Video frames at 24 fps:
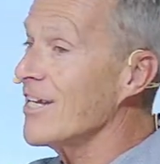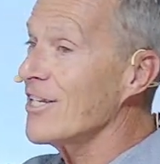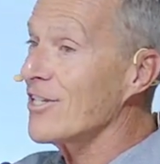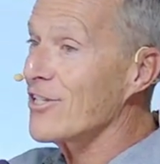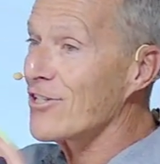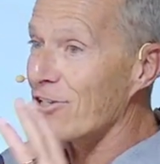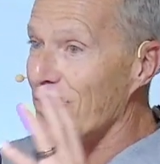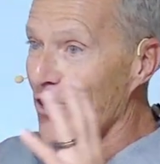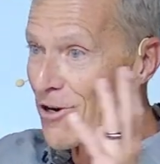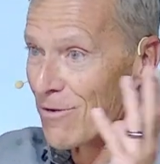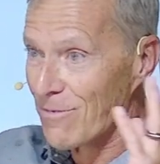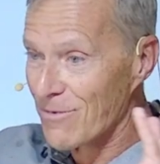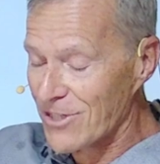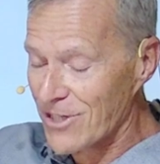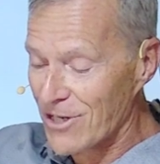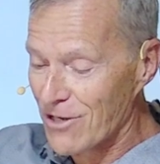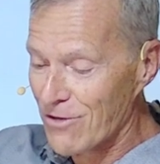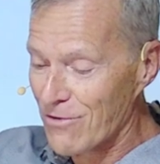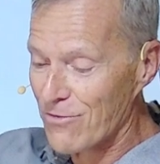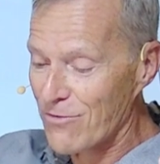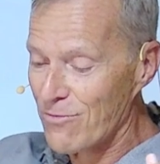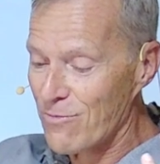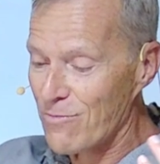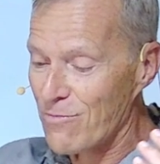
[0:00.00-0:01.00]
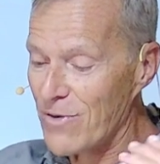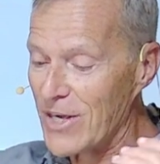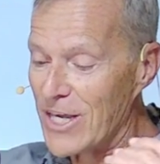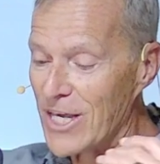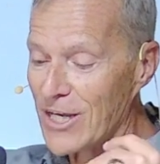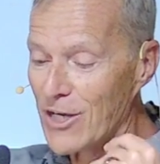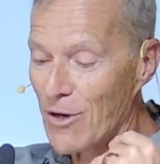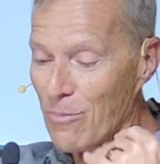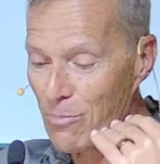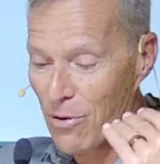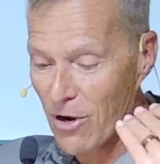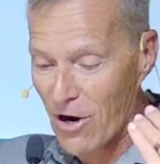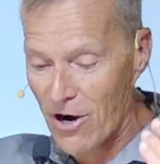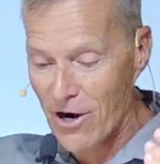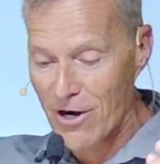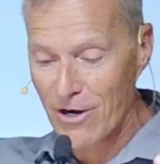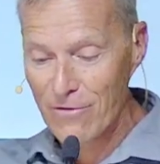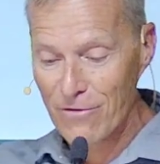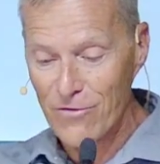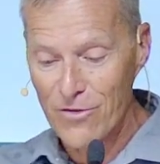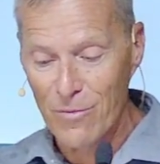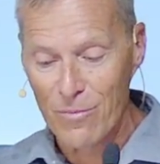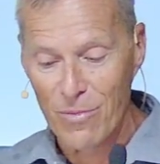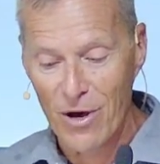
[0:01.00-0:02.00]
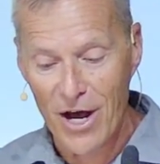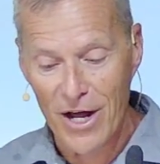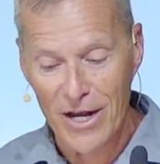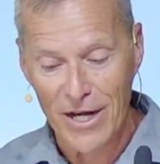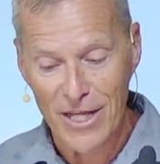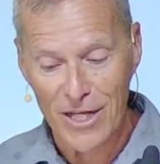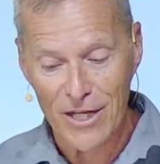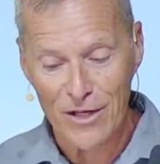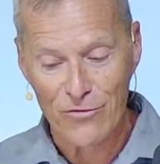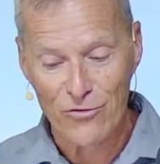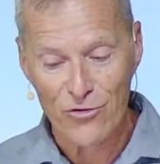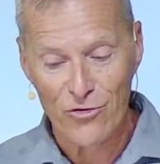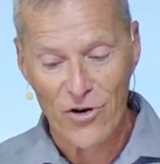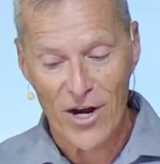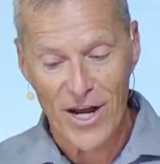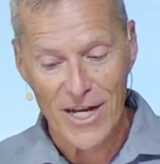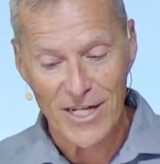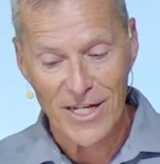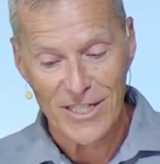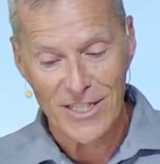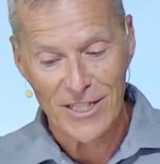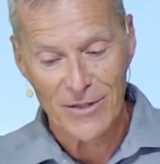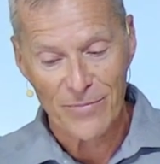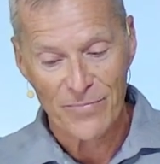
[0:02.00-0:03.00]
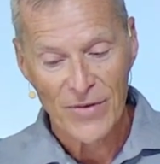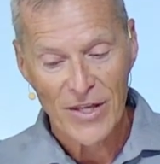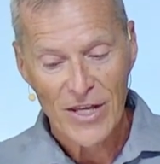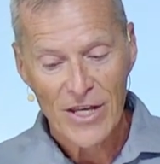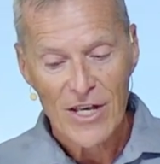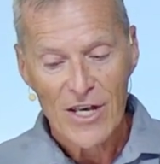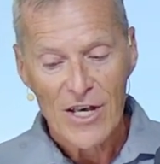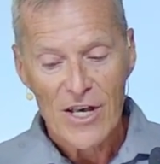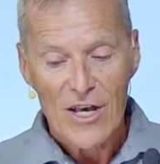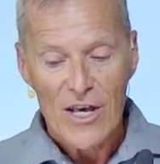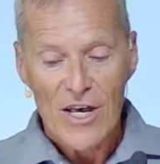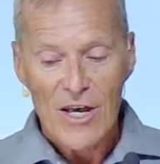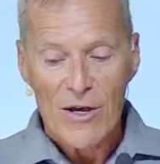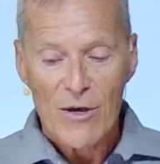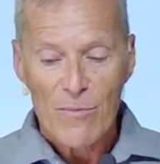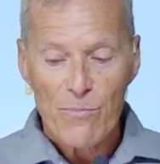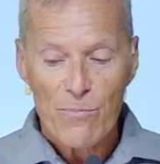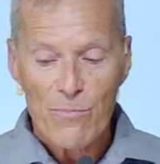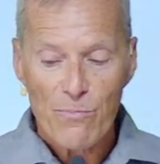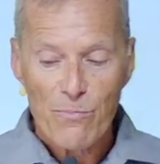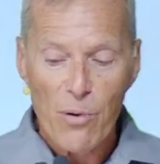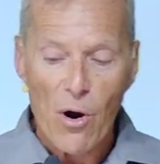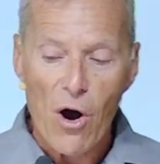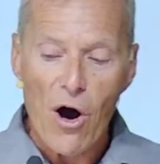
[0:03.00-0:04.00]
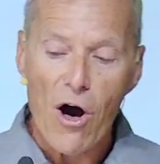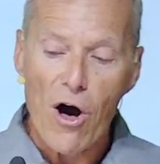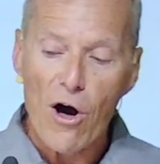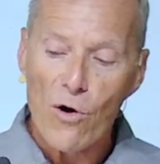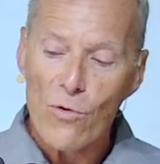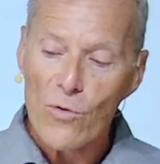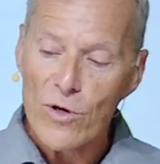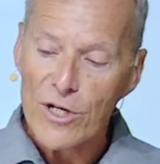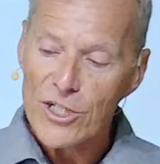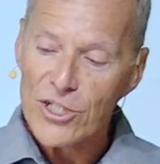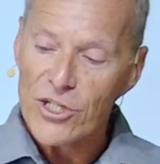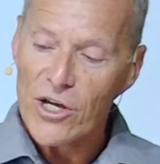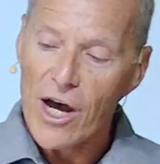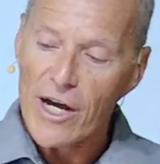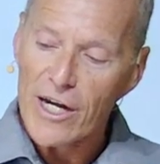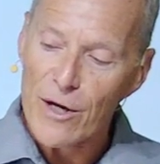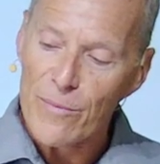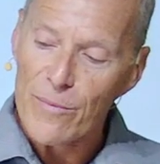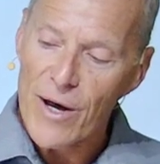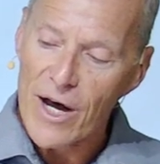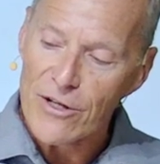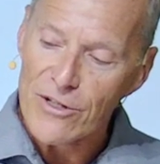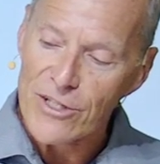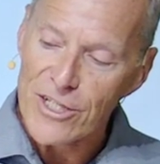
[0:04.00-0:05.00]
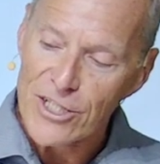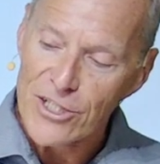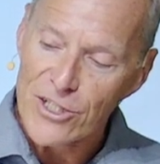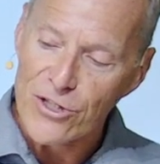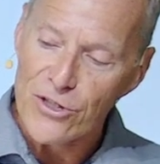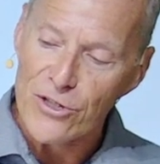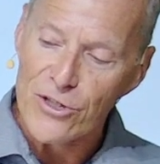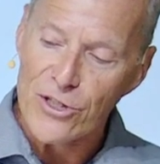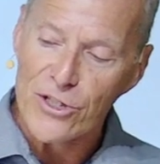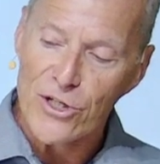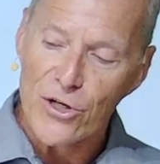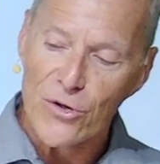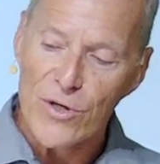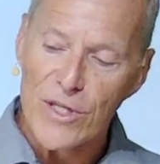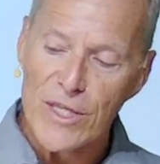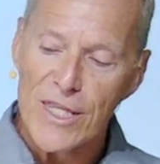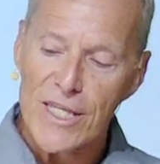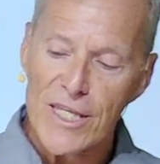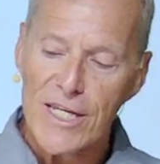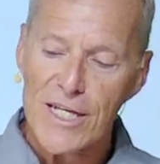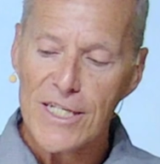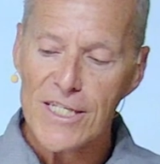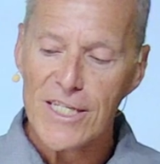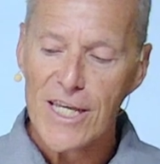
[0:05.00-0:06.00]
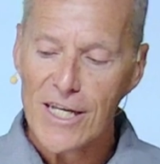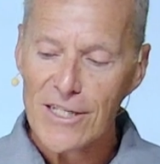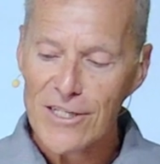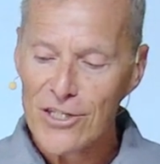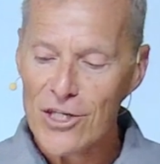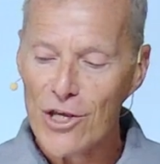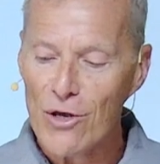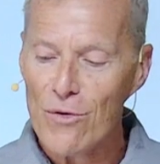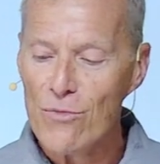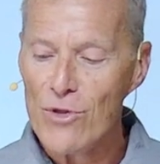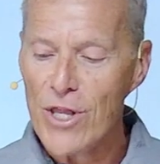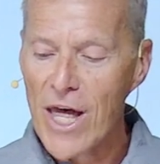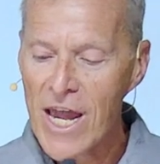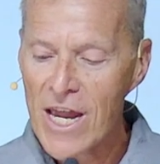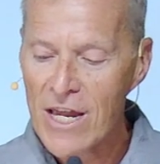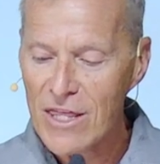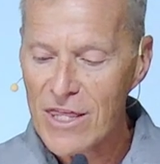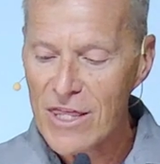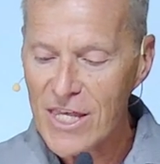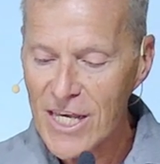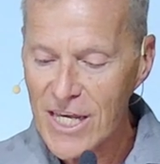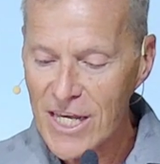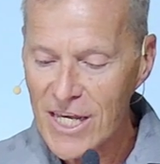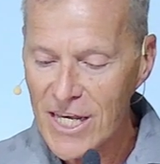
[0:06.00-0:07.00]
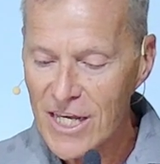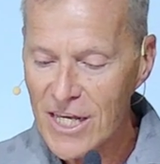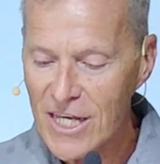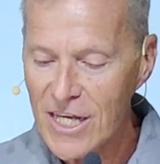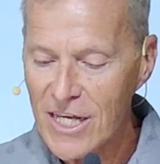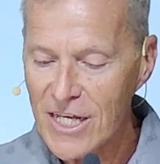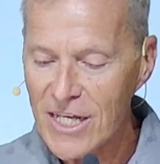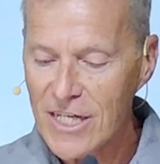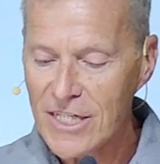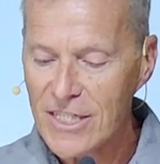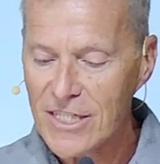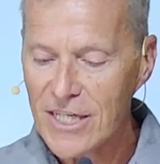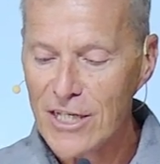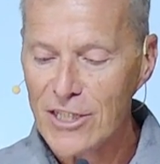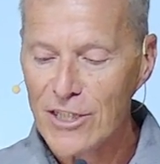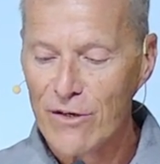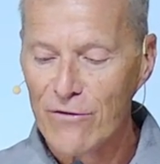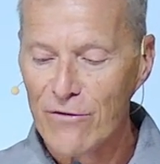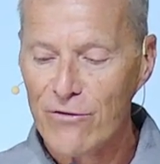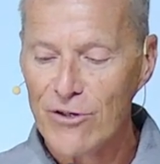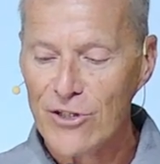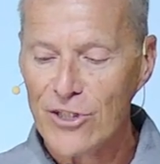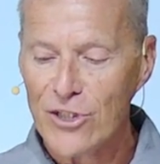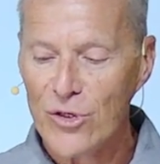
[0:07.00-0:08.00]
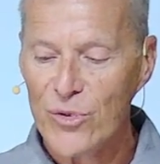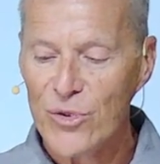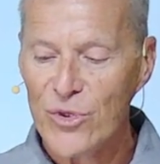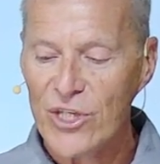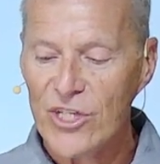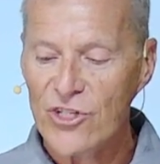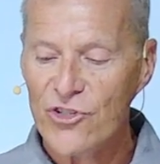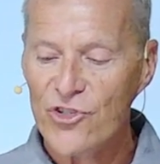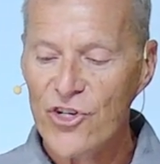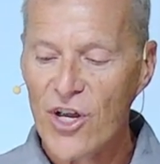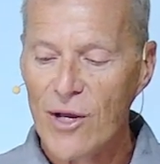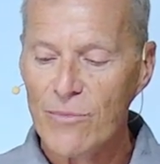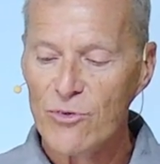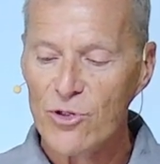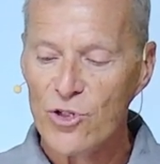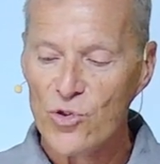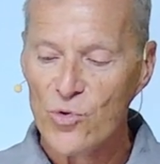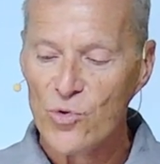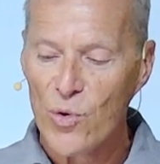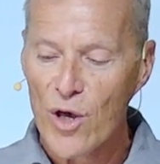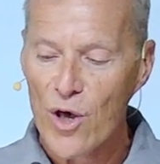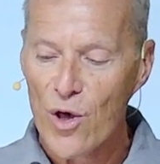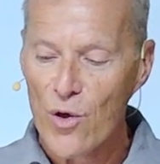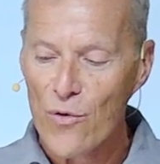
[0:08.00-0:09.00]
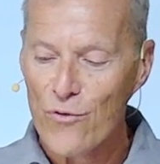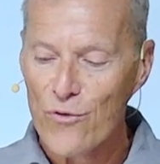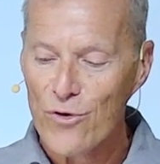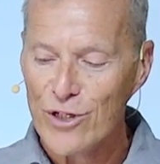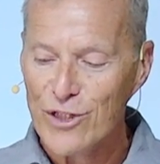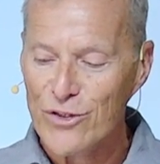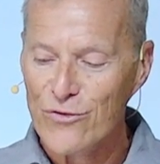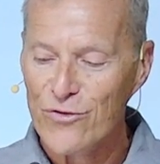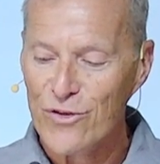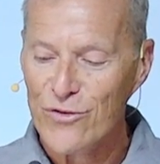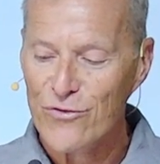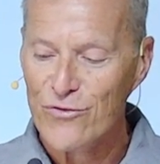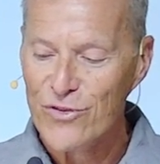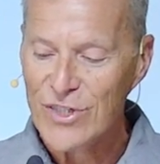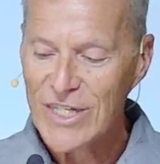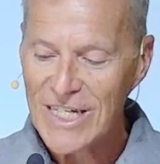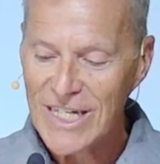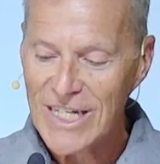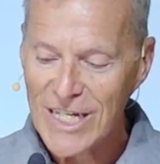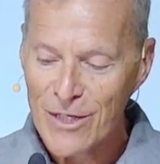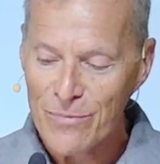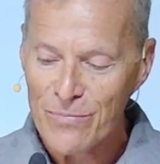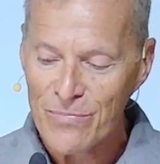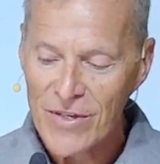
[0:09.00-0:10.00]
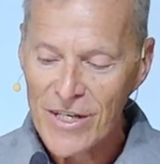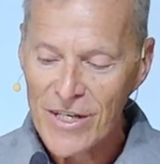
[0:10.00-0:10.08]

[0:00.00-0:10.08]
terms of being a part of the body of Christ. Paul would talk about this to the Corinthians at some length. He, he says in 1 Corinthians chapter 12, verse 15,